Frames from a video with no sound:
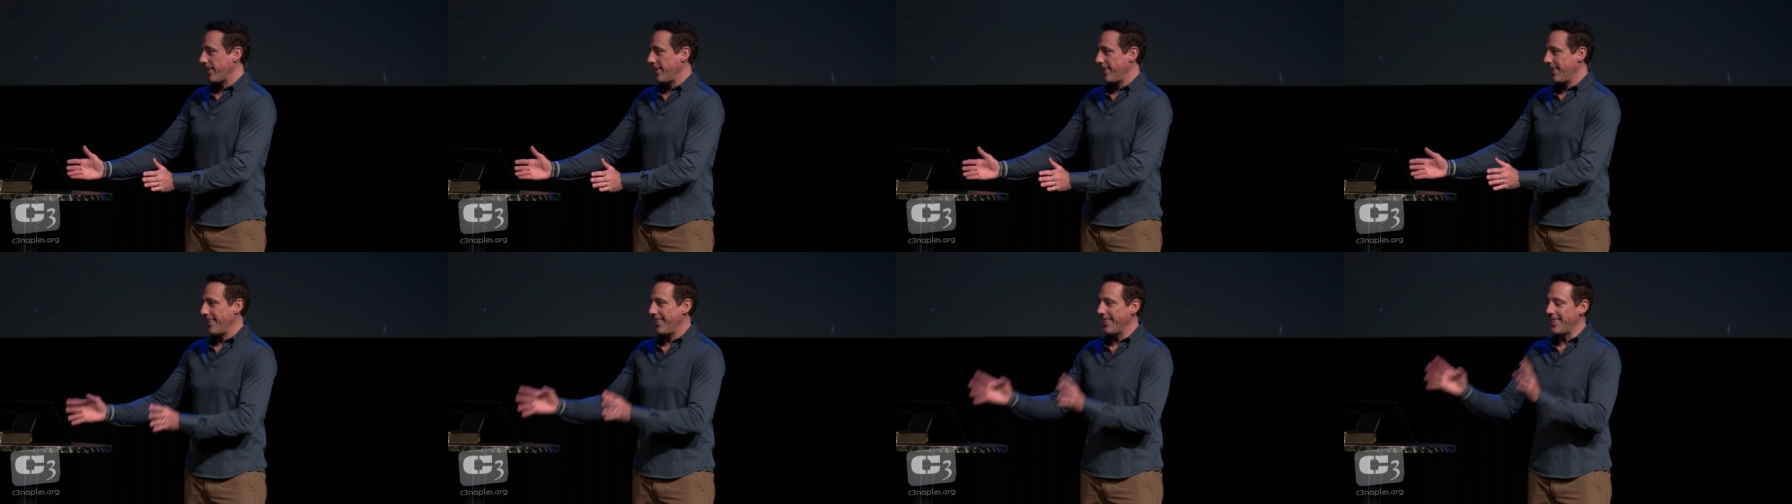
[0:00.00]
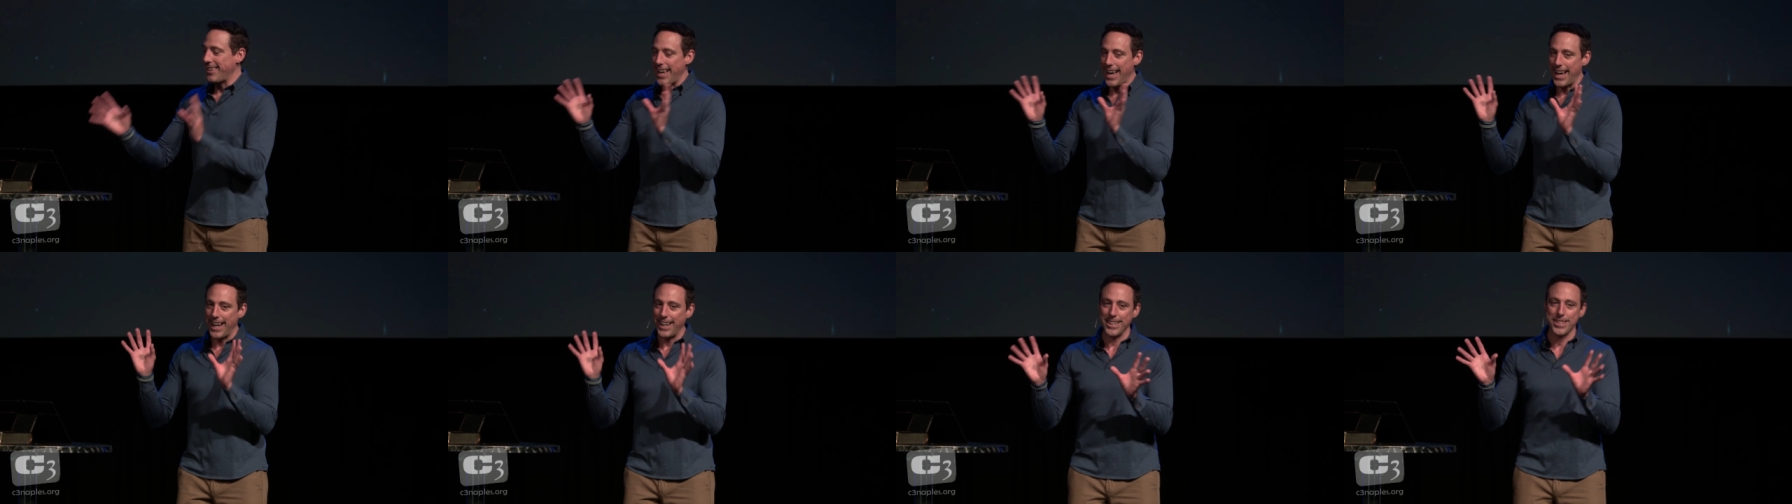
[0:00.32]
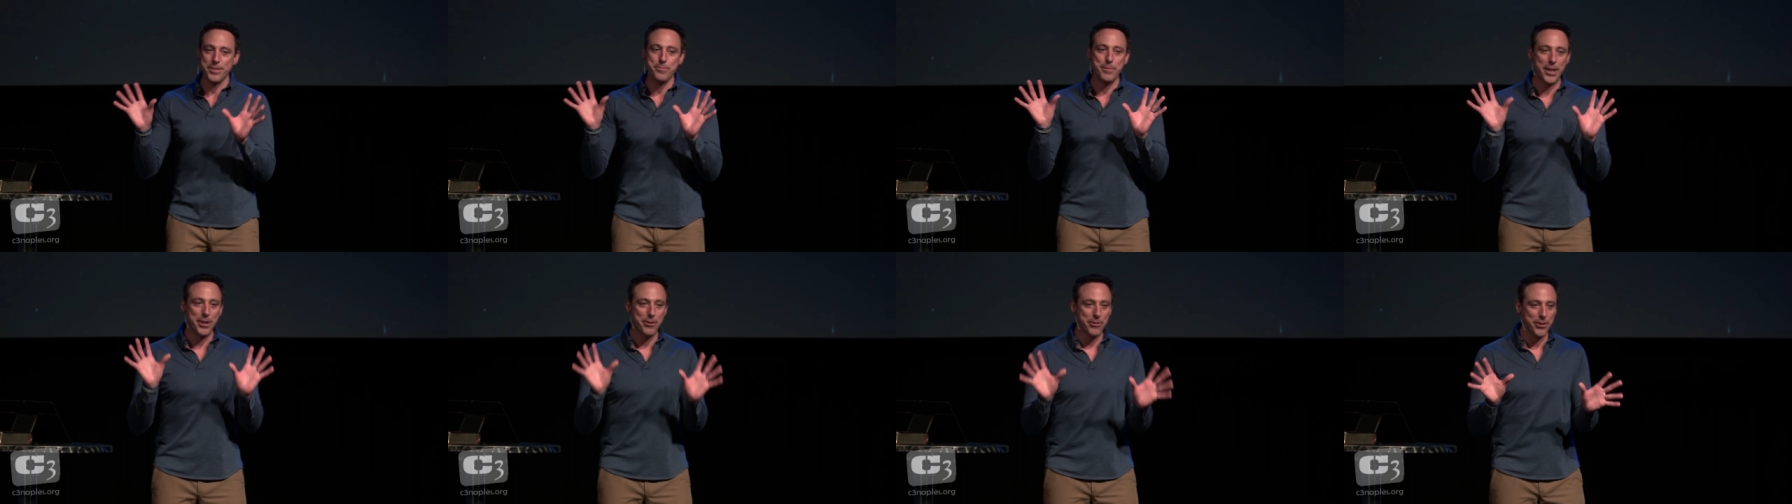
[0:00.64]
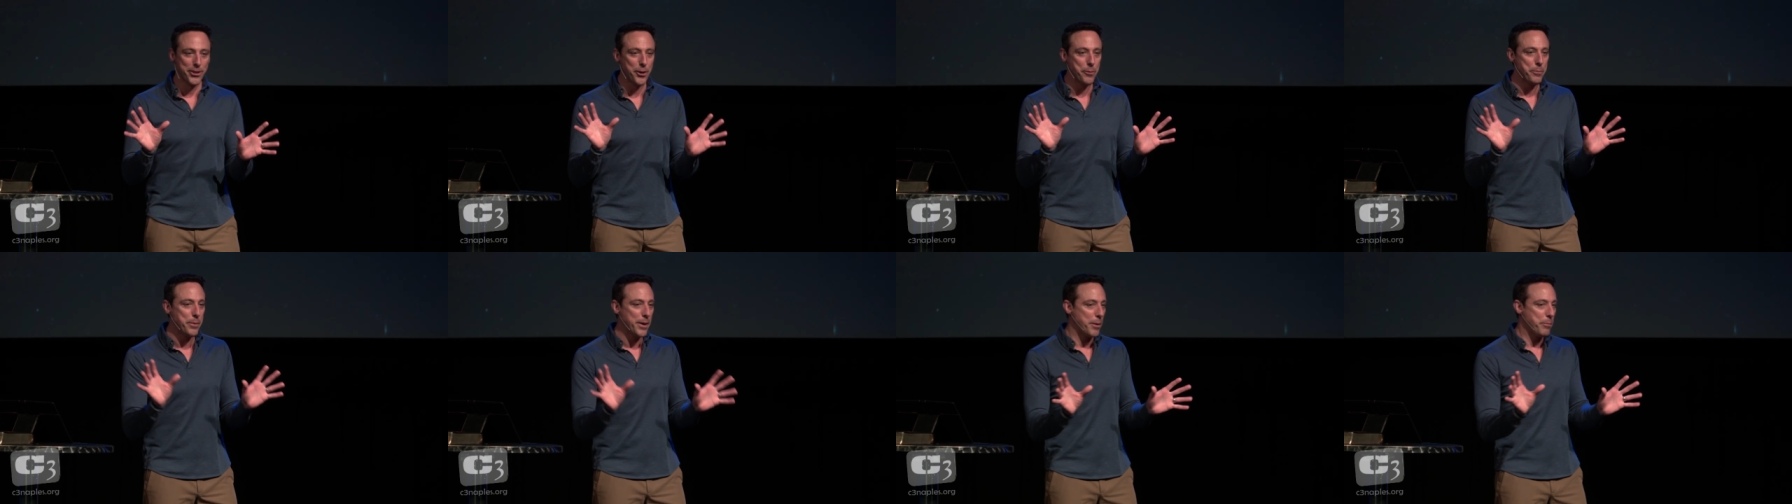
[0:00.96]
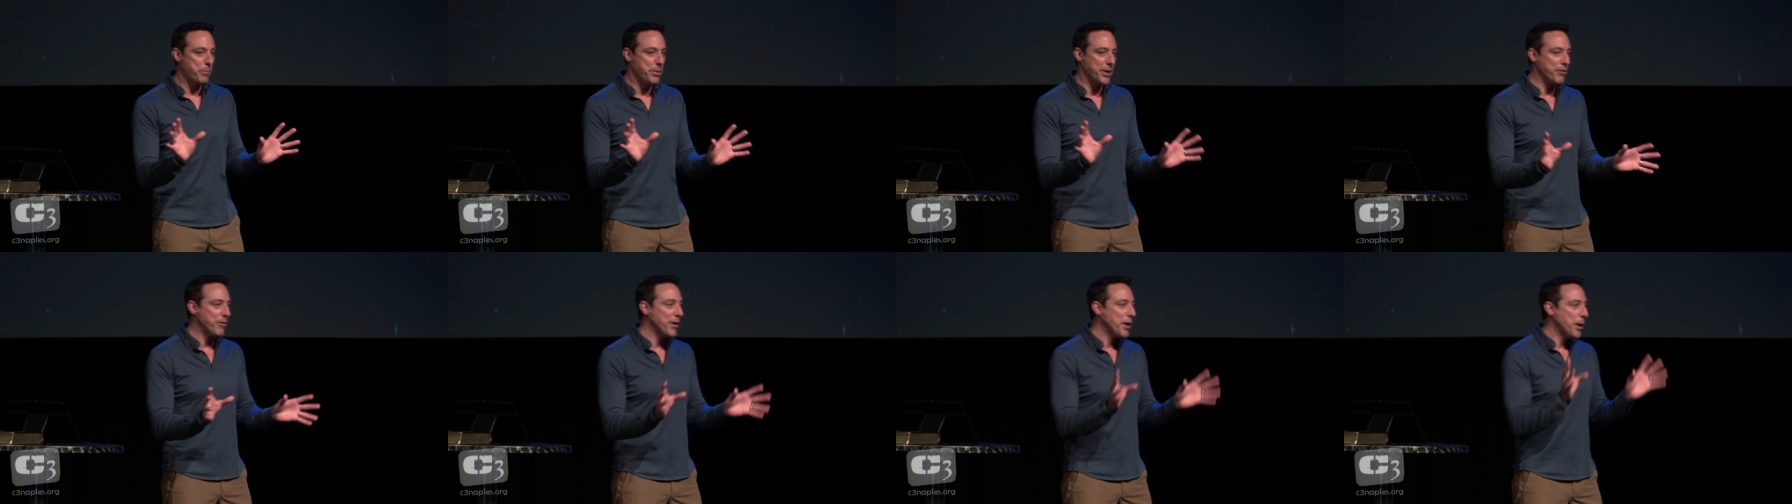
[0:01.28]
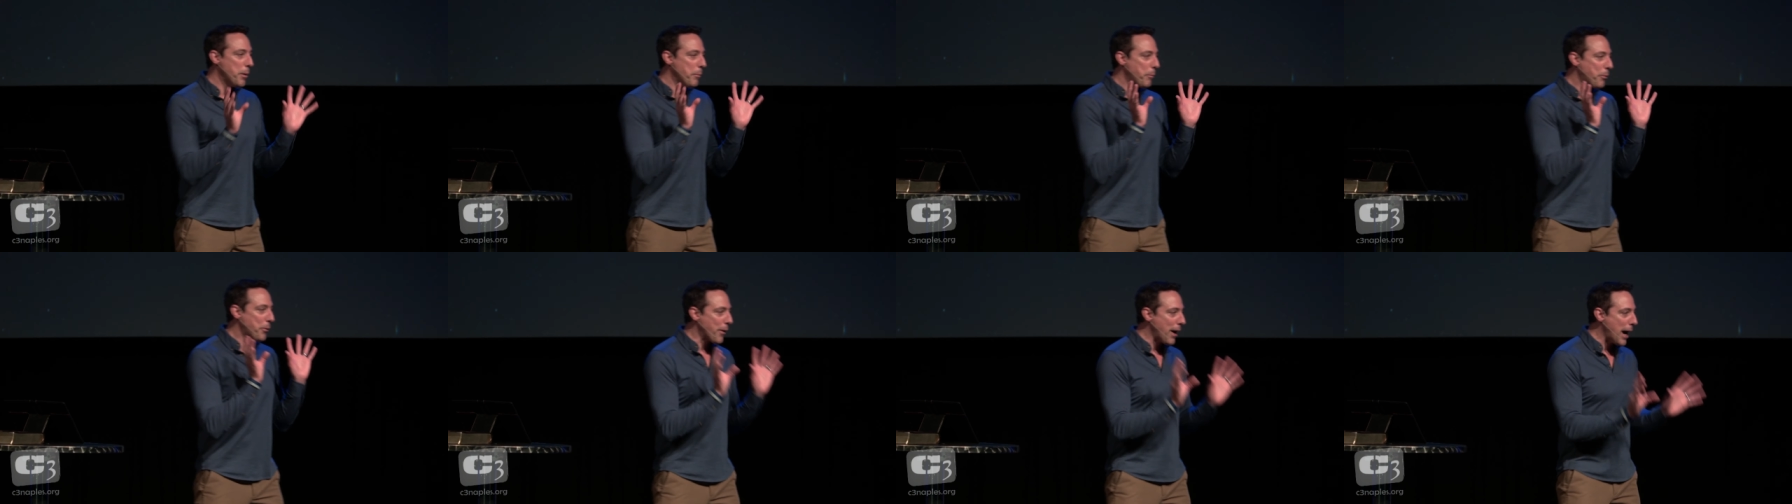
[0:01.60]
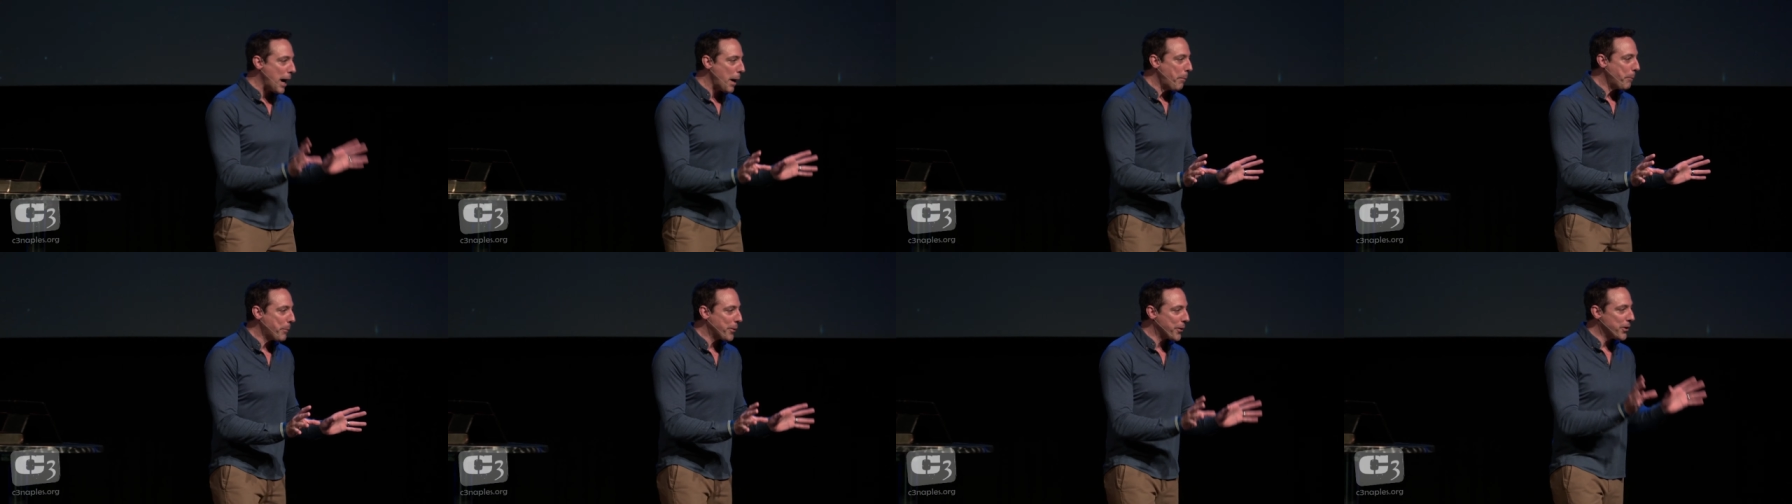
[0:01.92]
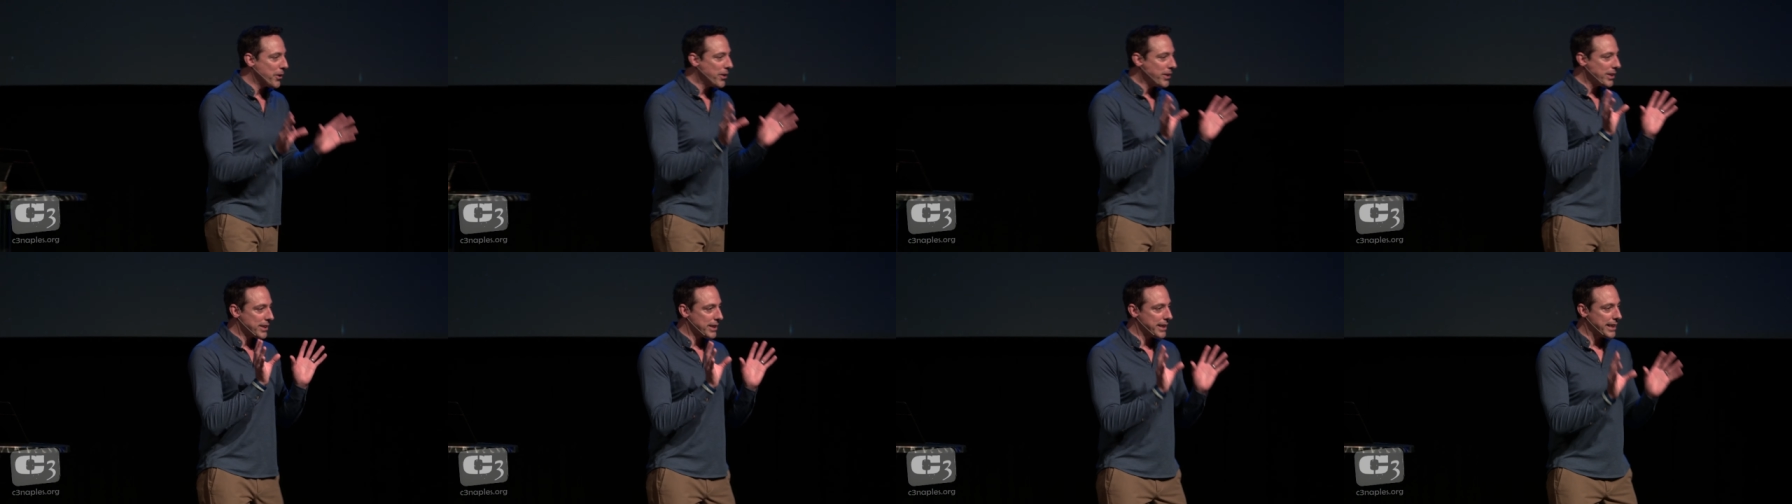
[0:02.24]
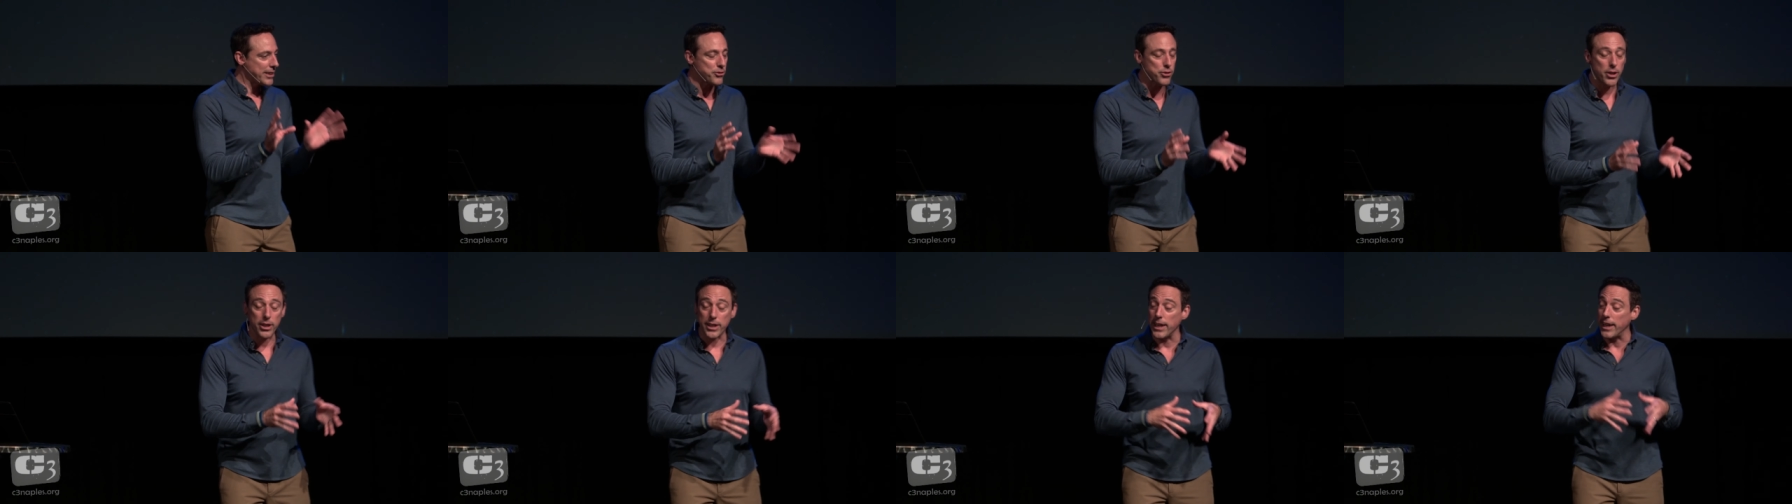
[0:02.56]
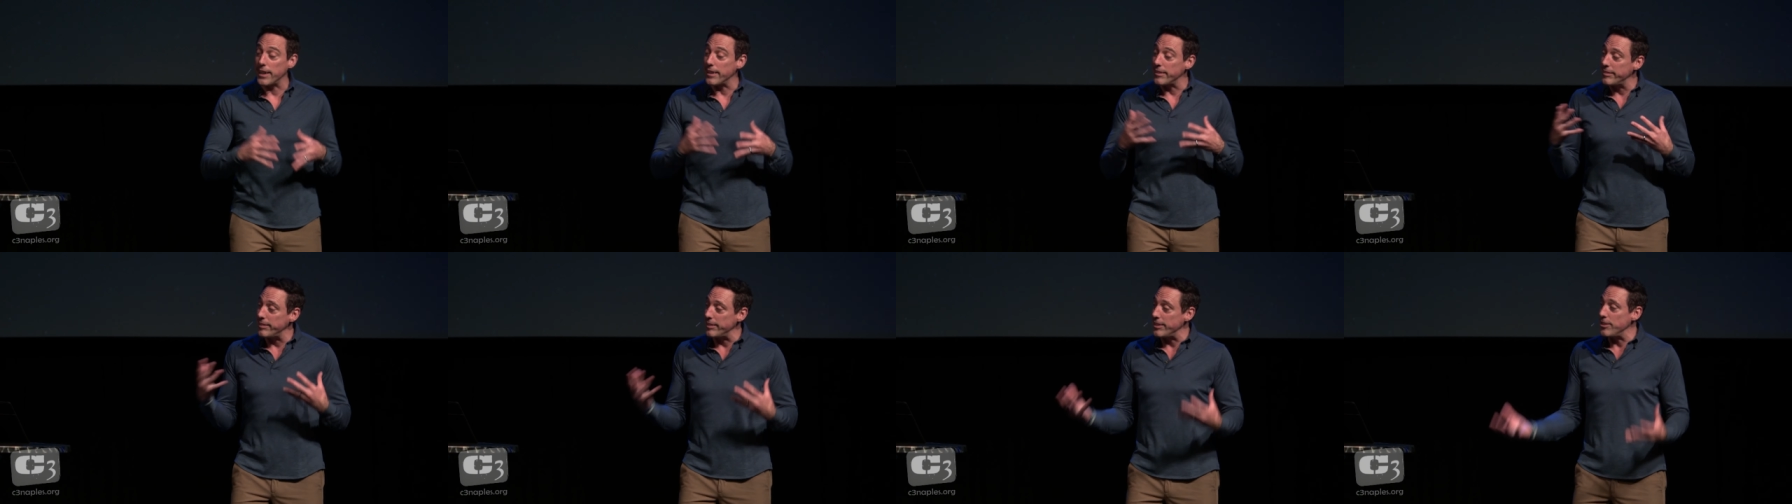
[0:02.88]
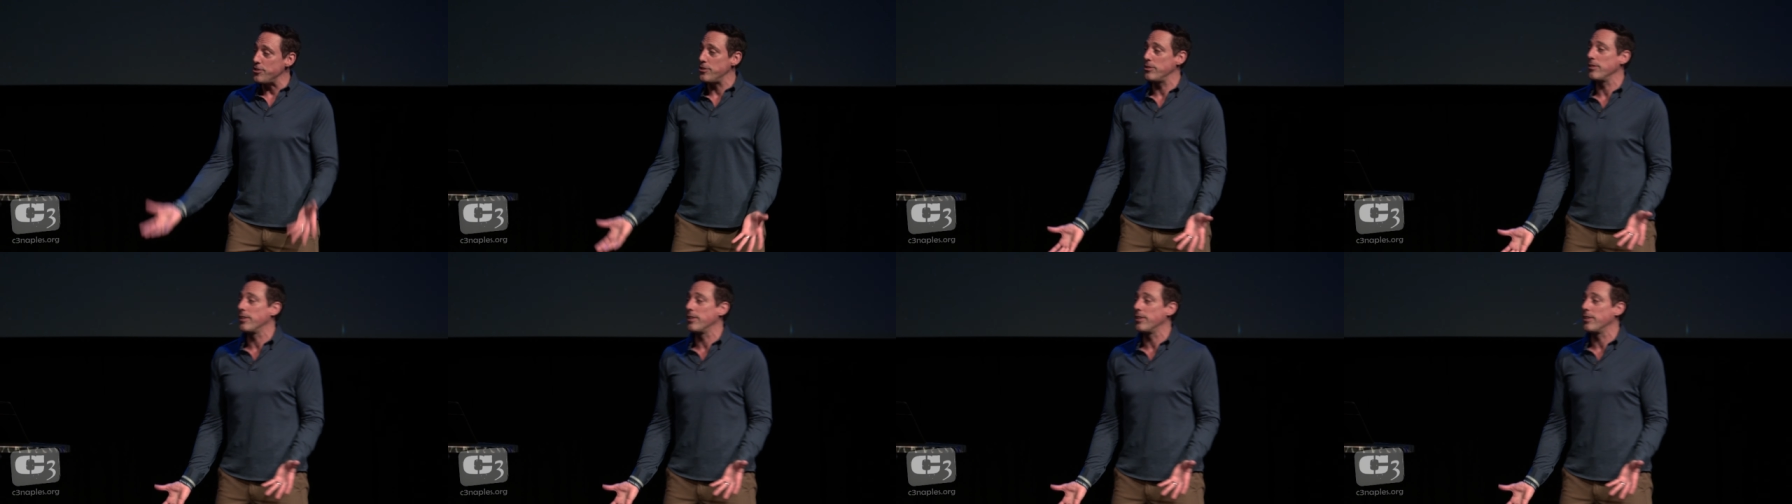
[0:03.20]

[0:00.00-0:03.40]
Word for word: That is my real pet peeve. Proper lane. So I've got to teach you